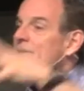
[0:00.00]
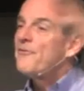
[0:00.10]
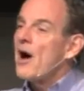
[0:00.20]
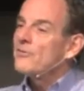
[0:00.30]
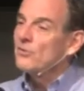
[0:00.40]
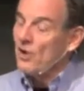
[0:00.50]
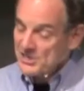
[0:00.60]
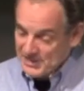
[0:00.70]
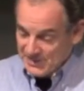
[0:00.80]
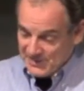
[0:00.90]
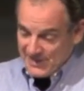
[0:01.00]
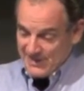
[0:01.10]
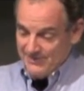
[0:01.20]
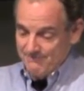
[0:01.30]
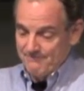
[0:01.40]
and the father lost his
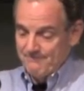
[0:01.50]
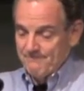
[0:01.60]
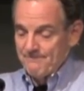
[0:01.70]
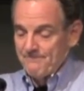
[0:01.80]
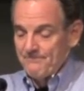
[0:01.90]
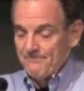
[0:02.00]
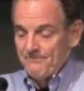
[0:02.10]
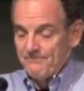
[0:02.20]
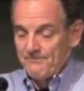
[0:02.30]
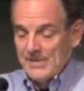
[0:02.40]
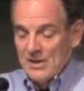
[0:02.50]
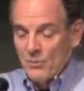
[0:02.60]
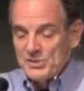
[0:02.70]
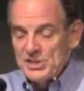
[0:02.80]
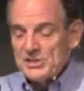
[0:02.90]
son.
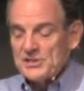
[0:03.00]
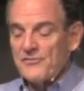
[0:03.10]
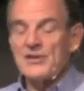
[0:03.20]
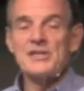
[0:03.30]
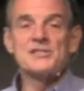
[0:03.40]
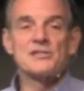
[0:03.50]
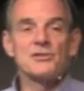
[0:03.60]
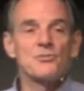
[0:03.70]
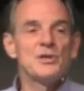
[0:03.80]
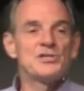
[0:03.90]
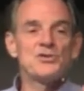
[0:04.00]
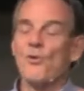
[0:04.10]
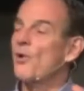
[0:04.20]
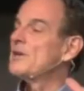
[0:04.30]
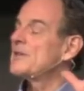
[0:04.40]
When Jesus finished the three
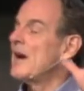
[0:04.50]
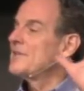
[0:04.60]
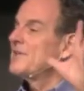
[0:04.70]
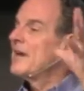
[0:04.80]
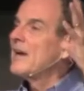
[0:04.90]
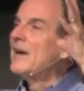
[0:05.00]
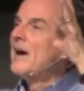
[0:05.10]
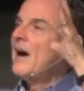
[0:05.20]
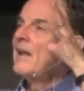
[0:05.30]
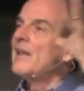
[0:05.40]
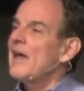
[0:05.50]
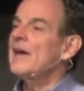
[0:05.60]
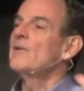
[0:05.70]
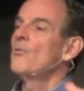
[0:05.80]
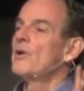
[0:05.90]
stories, I think a
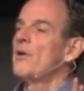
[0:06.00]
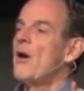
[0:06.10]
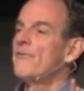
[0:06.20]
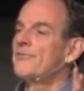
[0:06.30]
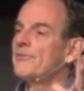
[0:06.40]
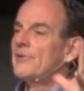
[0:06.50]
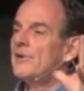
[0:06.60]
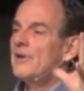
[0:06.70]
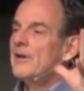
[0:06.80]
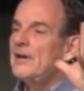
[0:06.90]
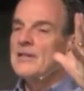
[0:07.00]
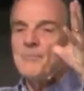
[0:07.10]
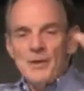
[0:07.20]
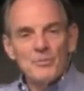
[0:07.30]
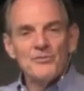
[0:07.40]
light went off in the
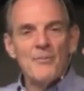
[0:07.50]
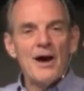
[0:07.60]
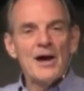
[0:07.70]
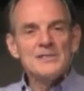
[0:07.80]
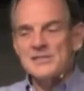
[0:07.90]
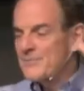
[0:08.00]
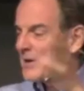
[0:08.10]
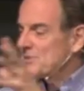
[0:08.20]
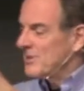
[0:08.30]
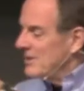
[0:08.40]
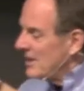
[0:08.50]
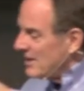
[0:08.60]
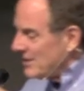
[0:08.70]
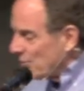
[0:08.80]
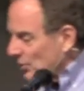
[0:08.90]
people's minds, especially
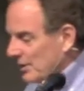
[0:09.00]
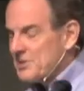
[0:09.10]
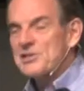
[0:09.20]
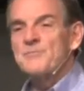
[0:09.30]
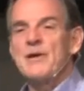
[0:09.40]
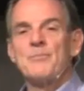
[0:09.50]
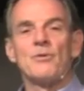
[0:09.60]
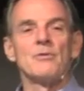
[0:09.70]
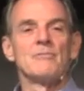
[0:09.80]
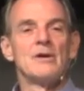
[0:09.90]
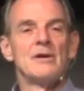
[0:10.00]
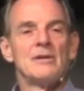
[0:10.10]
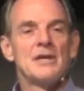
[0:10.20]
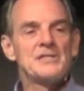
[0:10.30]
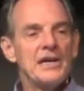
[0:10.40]
the religious people.
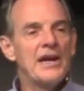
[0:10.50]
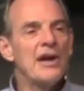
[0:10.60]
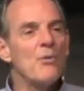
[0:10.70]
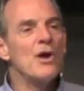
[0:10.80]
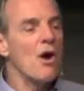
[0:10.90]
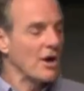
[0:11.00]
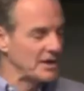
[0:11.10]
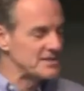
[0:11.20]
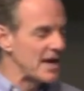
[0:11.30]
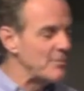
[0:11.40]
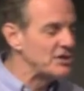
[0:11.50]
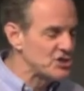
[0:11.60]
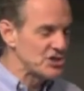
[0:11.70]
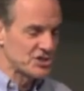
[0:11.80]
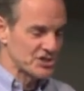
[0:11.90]
They say, Here we are condemning
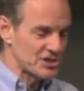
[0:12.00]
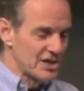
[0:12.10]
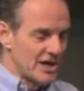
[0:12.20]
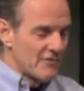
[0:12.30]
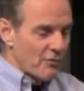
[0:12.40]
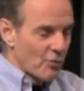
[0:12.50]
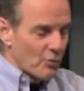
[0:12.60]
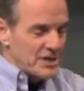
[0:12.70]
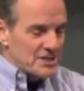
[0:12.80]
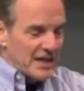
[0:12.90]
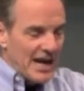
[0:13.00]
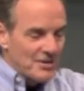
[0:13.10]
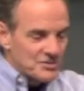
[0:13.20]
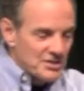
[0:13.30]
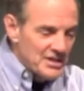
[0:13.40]
Jesus for reaching
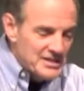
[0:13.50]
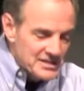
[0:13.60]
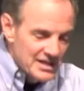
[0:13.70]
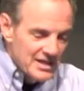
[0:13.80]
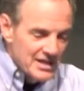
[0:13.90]
out to these